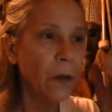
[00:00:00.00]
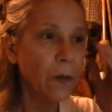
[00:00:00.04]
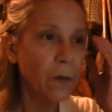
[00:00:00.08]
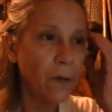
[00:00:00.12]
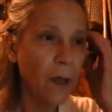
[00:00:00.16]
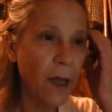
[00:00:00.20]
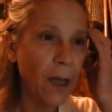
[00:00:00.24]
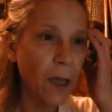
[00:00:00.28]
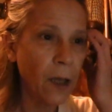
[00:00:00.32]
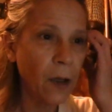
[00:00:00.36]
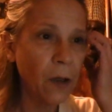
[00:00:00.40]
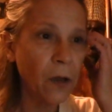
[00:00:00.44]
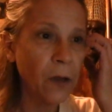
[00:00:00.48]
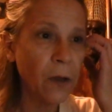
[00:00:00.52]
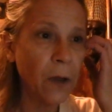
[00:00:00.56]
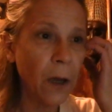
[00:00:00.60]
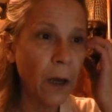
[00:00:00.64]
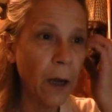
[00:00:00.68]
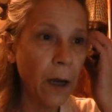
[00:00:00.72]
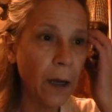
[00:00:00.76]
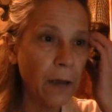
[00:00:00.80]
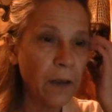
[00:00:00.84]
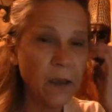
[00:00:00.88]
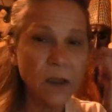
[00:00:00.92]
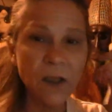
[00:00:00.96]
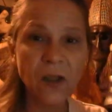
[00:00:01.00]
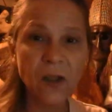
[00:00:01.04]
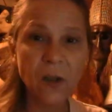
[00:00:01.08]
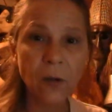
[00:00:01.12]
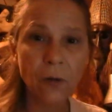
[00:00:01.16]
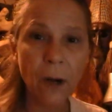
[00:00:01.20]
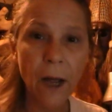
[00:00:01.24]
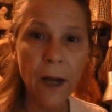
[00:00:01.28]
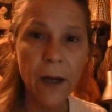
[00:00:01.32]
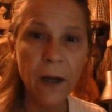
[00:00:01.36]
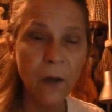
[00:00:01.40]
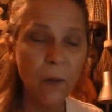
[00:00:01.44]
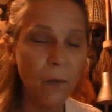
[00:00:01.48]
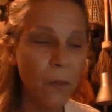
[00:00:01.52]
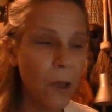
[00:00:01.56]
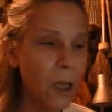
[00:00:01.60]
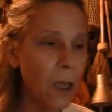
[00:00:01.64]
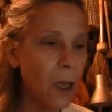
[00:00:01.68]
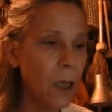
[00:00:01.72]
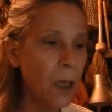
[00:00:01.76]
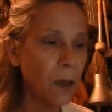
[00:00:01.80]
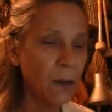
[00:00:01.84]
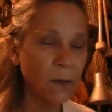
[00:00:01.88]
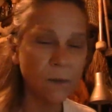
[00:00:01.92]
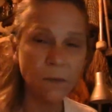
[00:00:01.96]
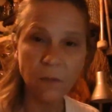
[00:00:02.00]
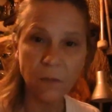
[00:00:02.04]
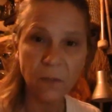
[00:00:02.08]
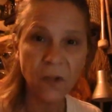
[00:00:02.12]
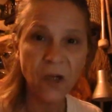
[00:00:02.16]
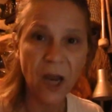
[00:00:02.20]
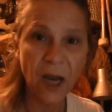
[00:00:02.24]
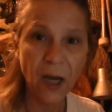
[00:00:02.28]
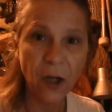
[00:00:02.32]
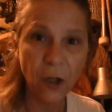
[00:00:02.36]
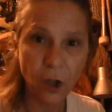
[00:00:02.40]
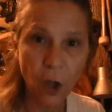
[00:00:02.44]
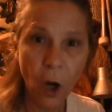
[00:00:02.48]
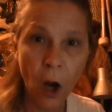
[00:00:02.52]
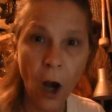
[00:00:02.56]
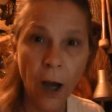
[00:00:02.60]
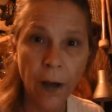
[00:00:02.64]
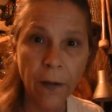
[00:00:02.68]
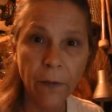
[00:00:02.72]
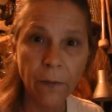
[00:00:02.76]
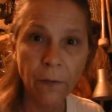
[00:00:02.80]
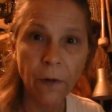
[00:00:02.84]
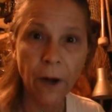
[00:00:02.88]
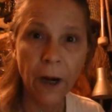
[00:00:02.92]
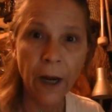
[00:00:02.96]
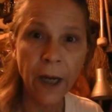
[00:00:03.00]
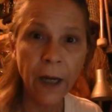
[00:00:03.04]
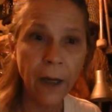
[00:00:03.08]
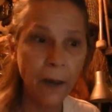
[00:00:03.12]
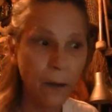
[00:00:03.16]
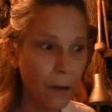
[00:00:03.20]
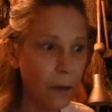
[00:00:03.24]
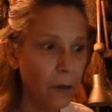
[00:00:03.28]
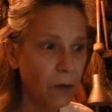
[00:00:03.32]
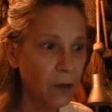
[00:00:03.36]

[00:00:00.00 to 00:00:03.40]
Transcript: they could discredit me and take John, right?